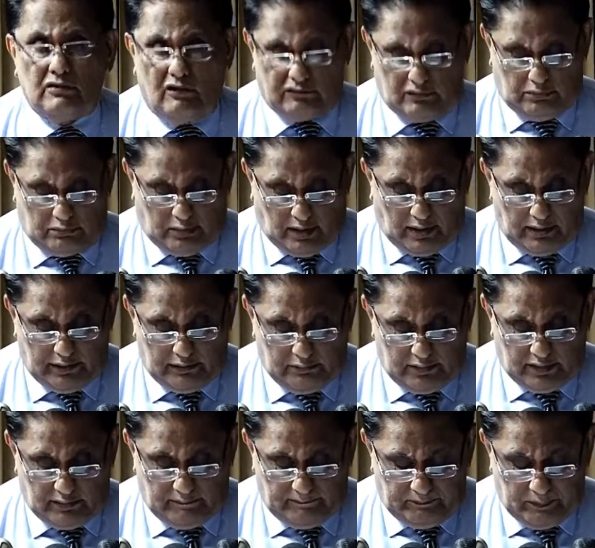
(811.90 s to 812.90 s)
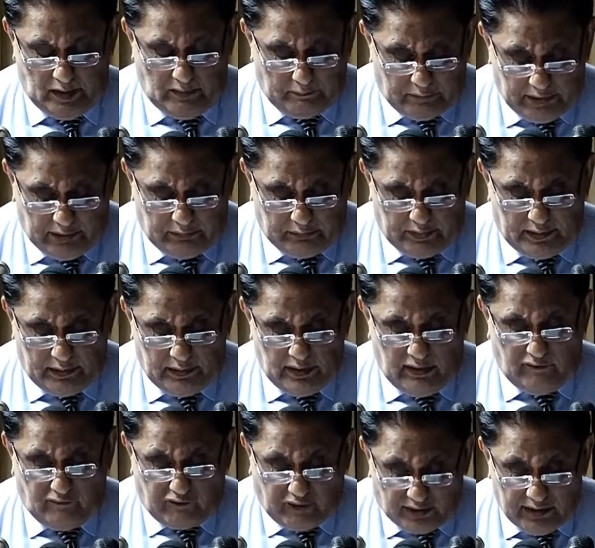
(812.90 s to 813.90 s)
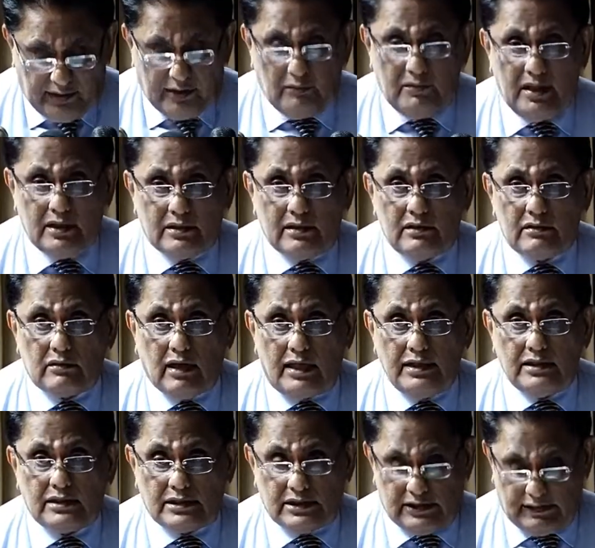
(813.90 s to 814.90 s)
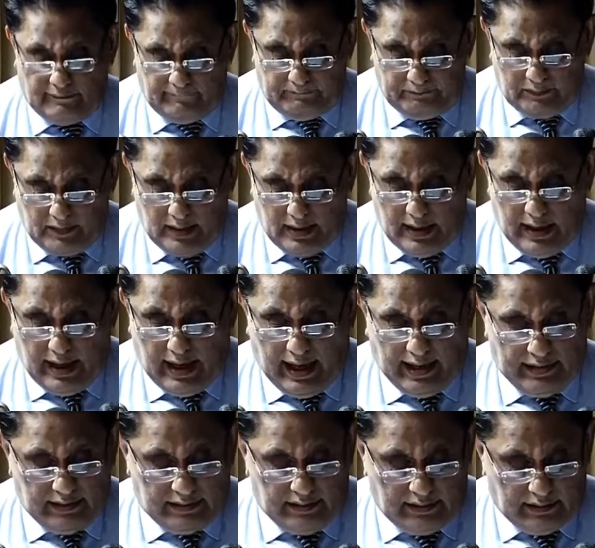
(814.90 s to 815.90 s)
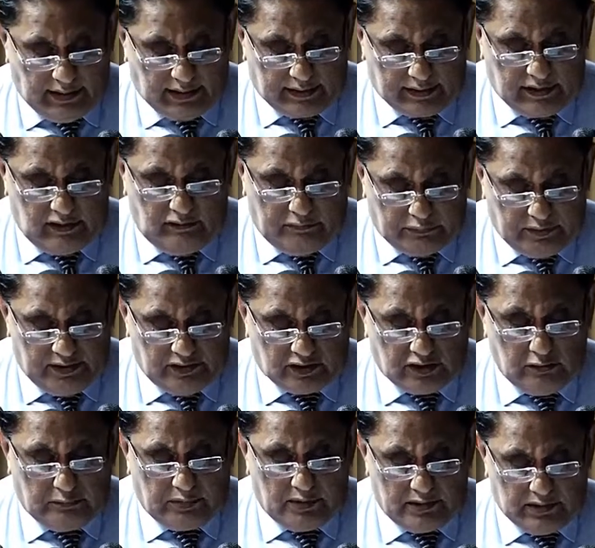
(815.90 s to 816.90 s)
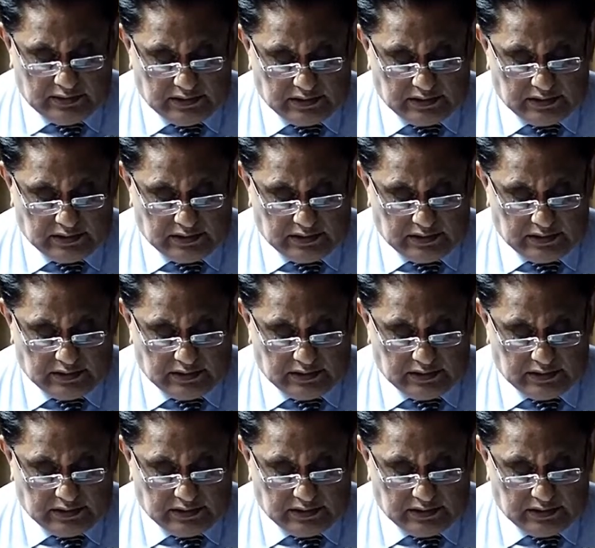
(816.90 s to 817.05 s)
of the Parliament, people, fundamental rights, and directive principle of